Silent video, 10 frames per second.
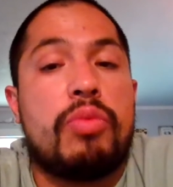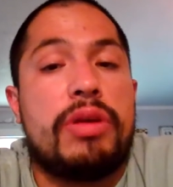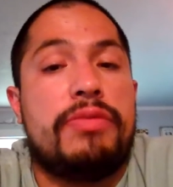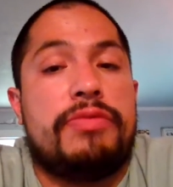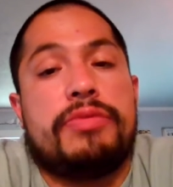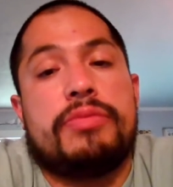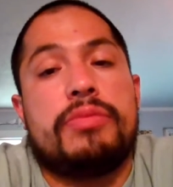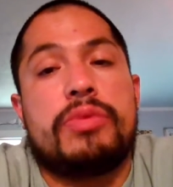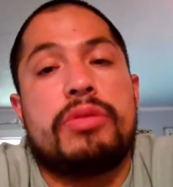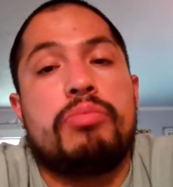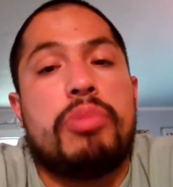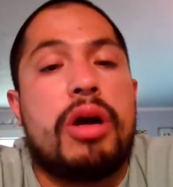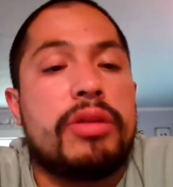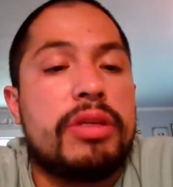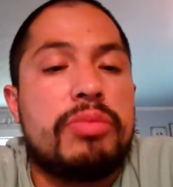we've
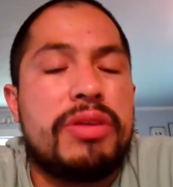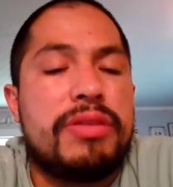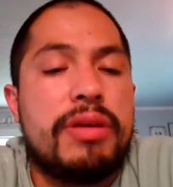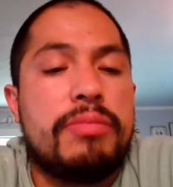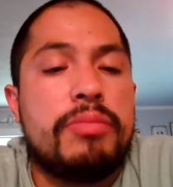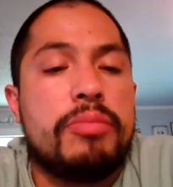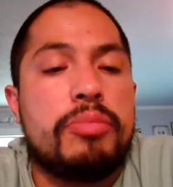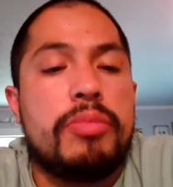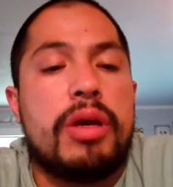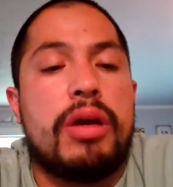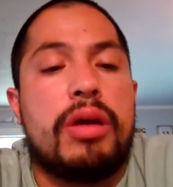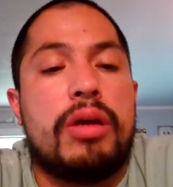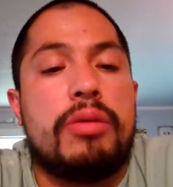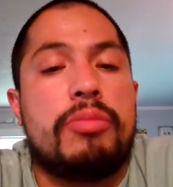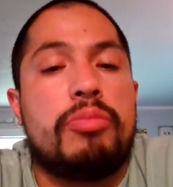bonded with them,
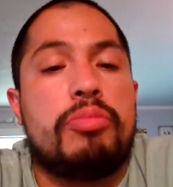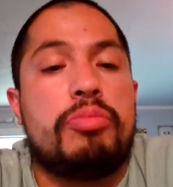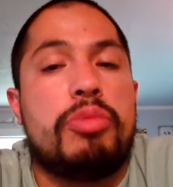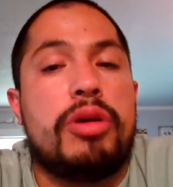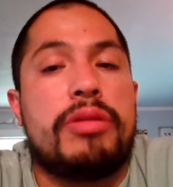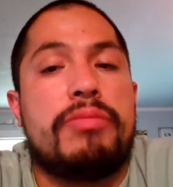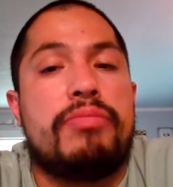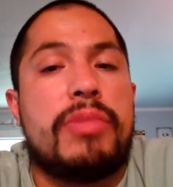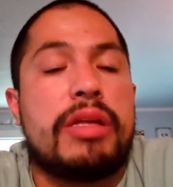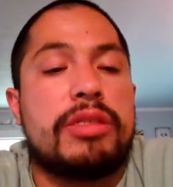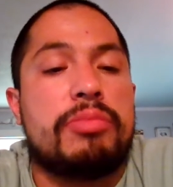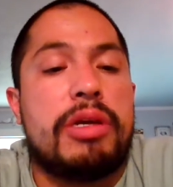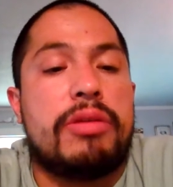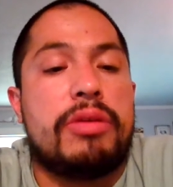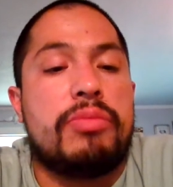uh, but that's
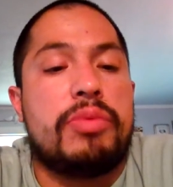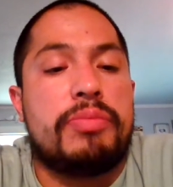about it.